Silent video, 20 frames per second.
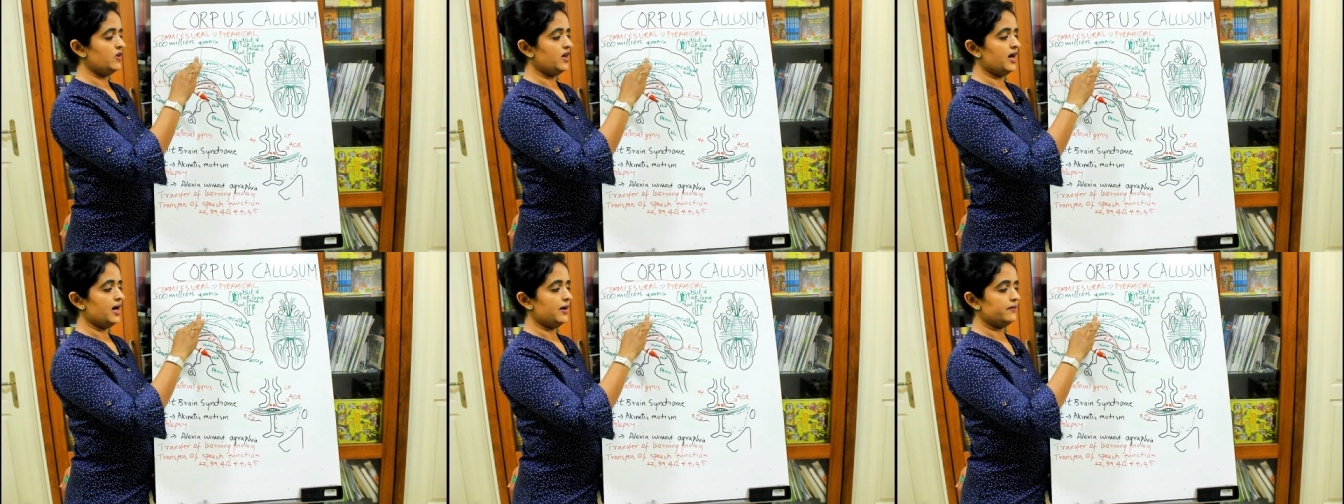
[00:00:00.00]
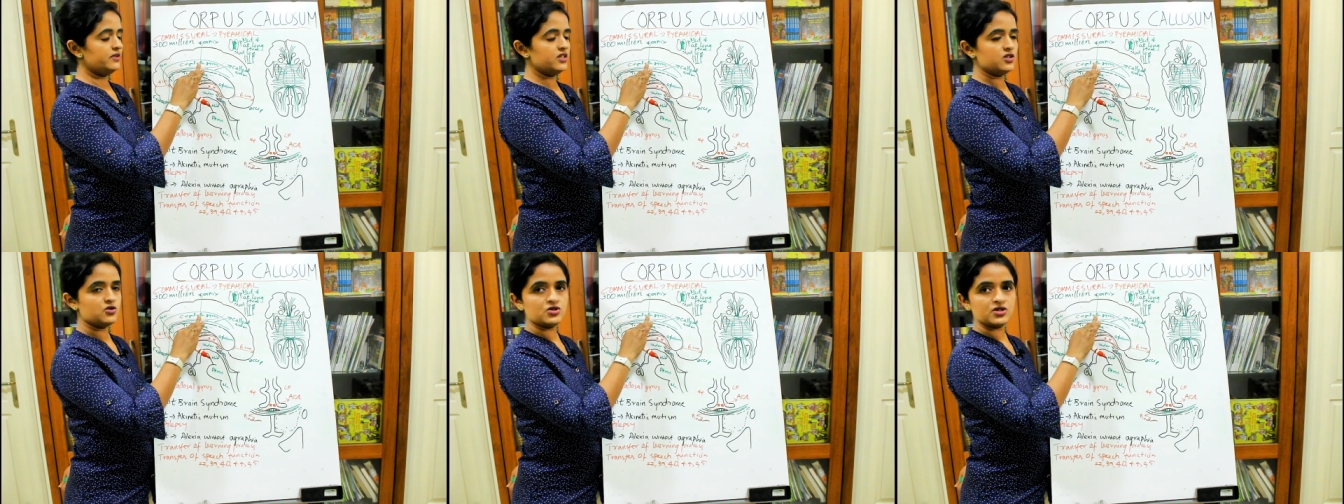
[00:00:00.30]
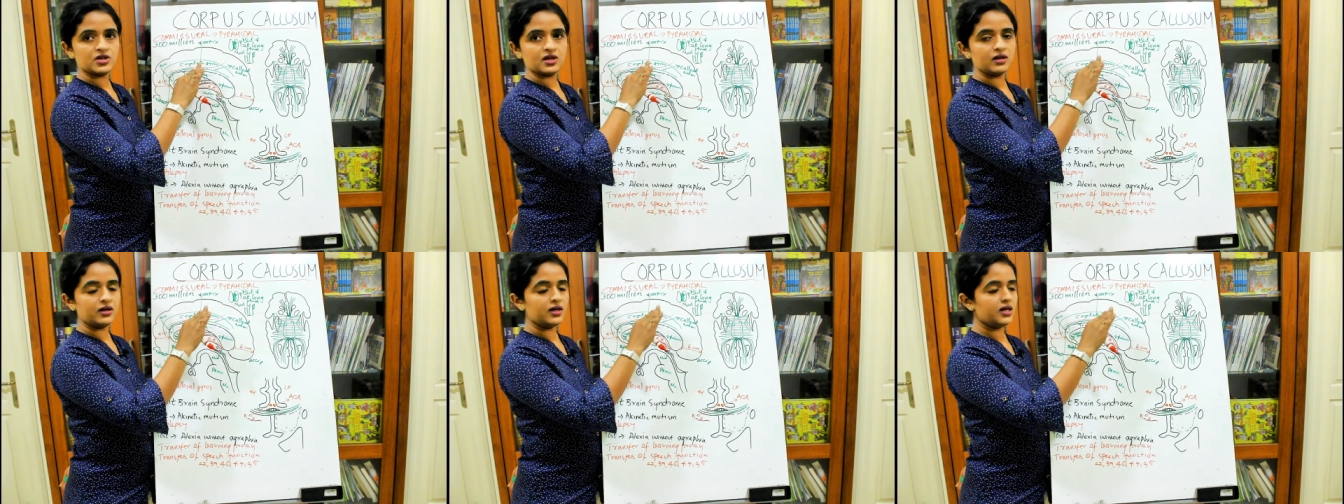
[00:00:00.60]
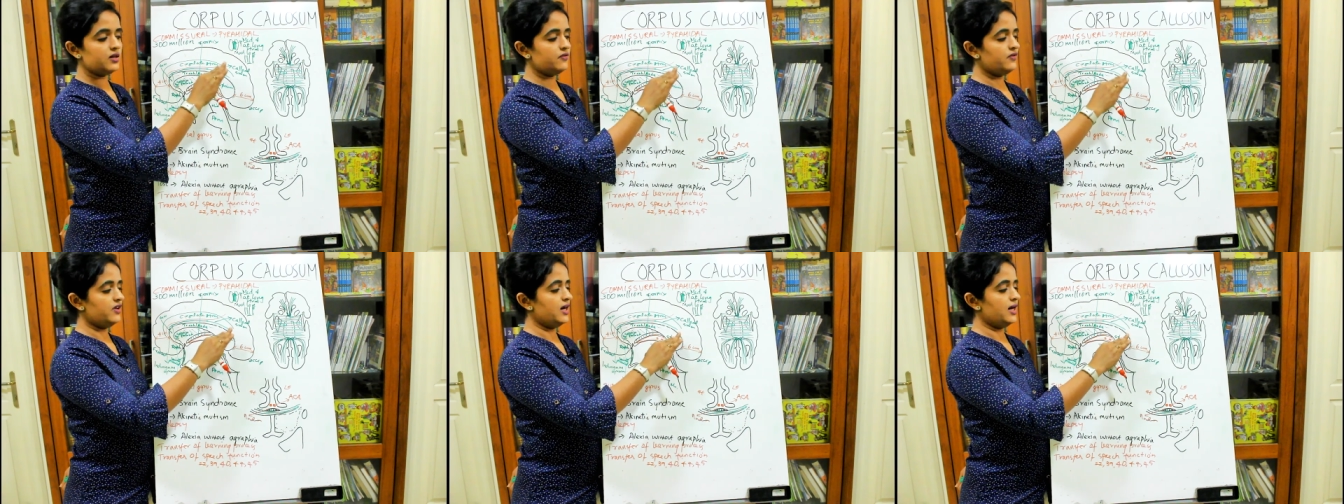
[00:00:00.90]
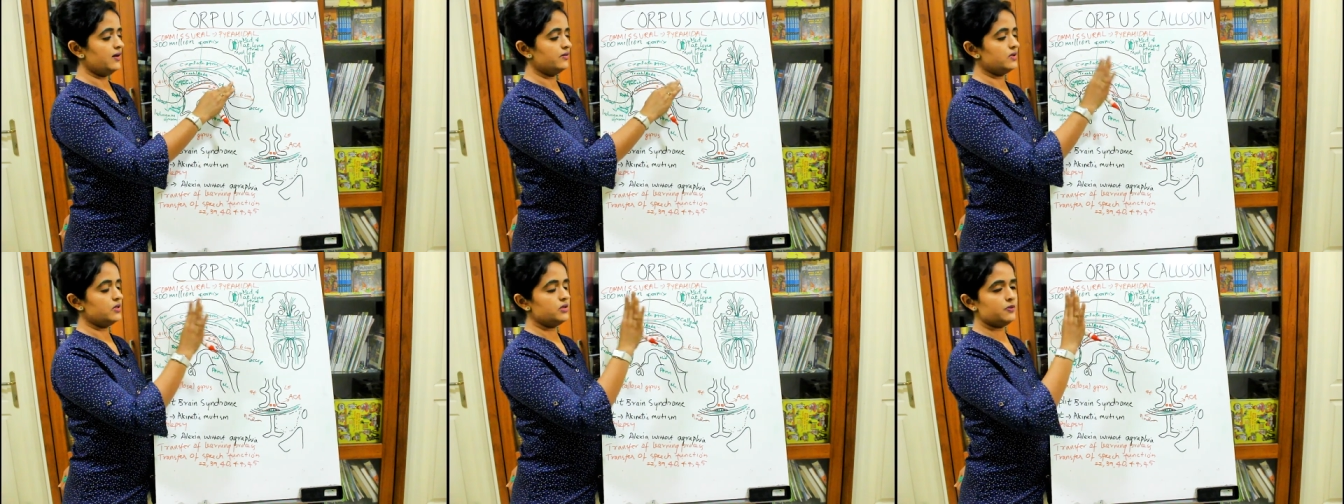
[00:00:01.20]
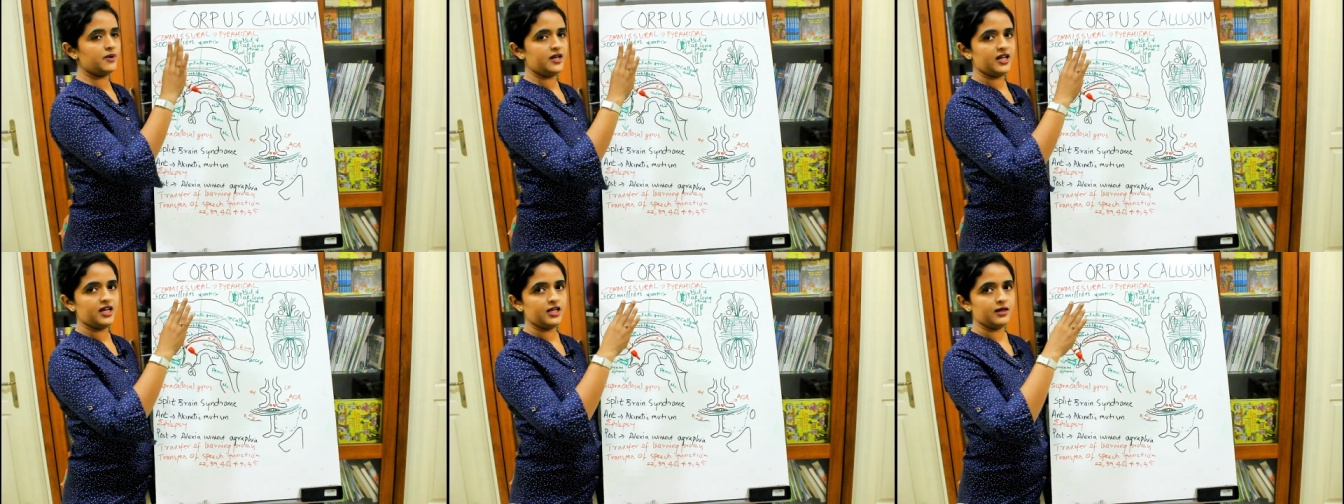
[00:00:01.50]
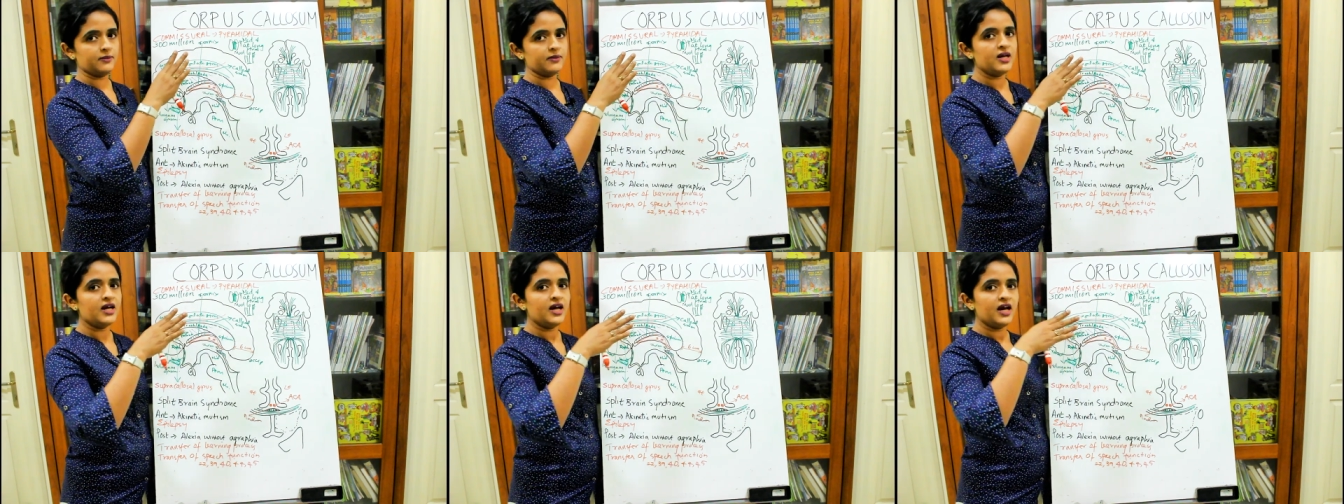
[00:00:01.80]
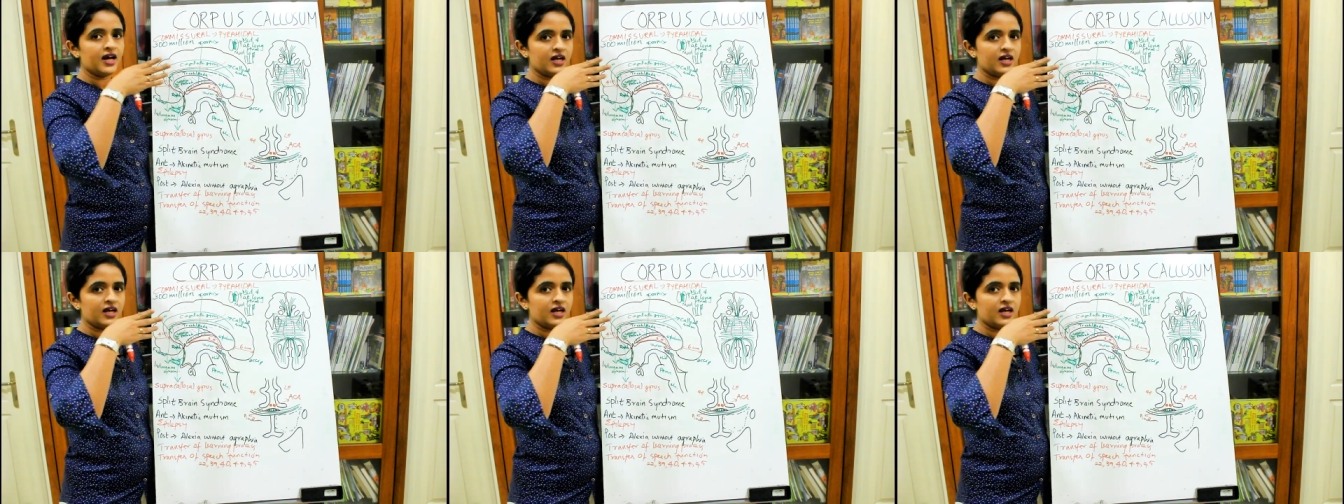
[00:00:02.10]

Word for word: we have the trunk and we have the splenium.